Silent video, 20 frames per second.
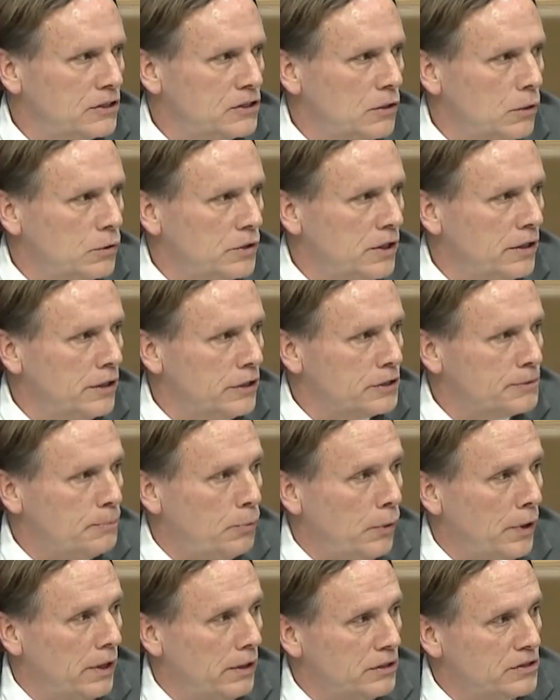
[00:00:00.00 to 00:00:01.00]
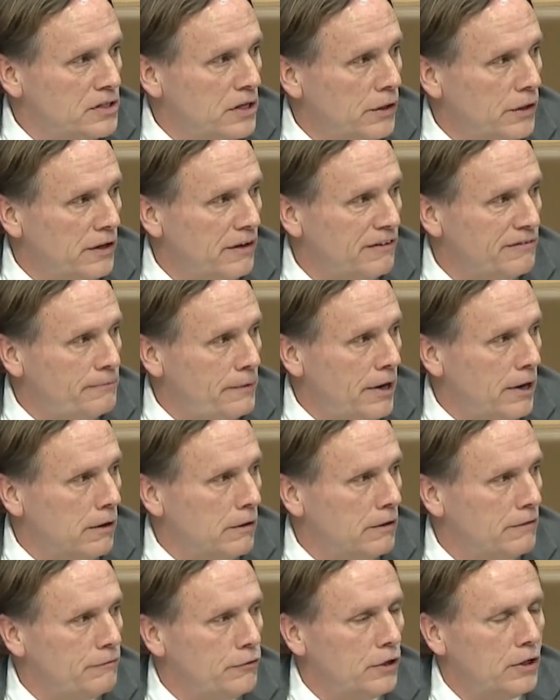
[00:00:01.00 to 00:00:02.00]
So to this point, Senator
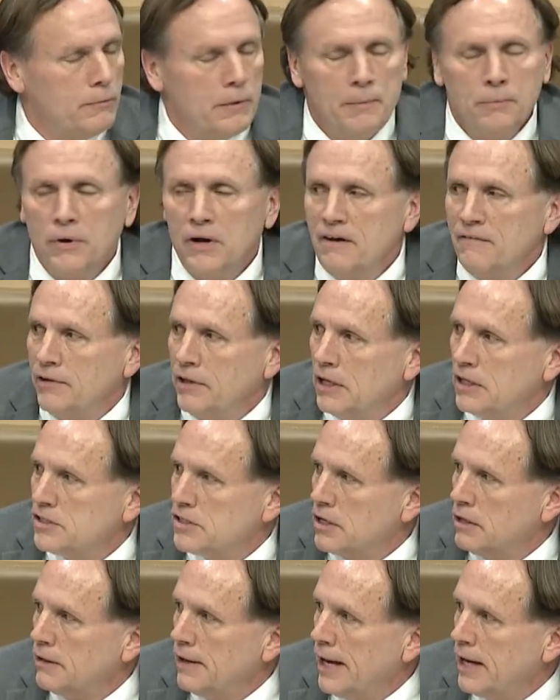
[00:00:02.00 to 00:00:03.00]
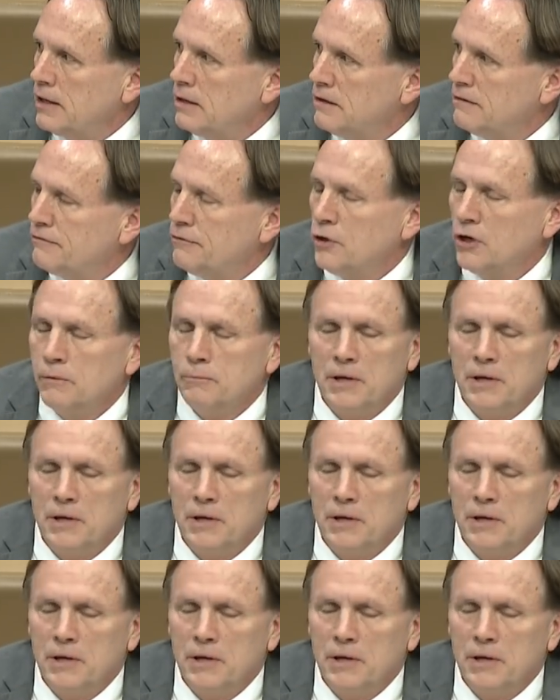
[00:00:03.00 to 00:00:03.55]
Kiffmeyer, if you could be brief, and then Senator Hayden, if you can